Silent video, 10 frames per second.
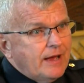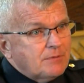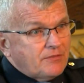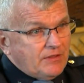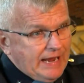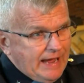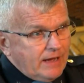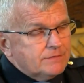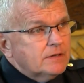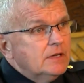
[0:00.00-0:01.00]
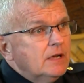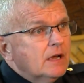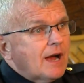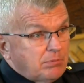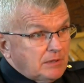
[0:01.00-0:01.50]
We've asked them not to do that,
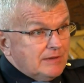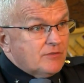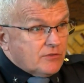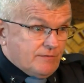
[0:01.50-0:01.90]
but they have.